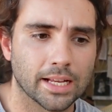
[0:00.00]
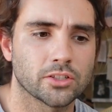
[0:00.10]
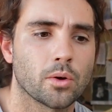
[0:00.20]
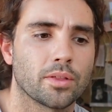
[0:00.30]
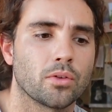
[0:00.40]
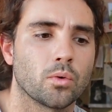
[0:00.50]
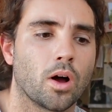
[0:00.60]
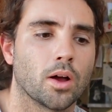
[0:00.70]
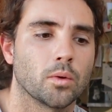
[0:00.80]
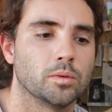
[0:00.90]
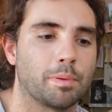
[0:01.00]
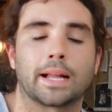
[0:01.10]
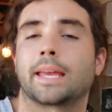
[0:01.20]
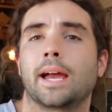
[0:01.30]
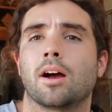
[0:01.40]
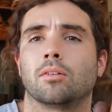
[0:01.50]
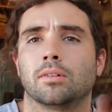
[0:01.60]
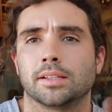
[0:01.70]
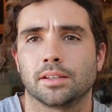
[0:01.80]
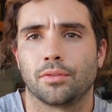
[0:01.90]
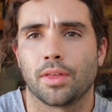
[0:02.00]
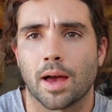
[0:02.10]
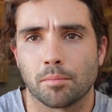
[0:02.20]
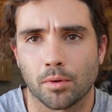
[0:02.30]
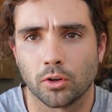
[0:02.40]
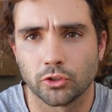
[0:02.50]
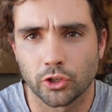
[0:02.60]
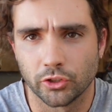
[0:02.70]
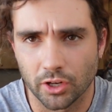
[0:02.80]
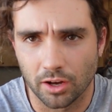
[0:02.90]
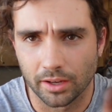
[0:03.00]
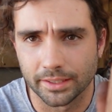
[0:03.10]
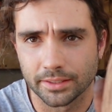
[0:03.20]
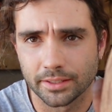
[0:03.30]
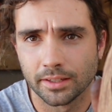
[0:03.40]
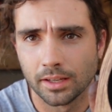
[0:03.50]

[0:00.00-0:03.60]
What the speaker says: And so I thought I would black it out as if that branch had died.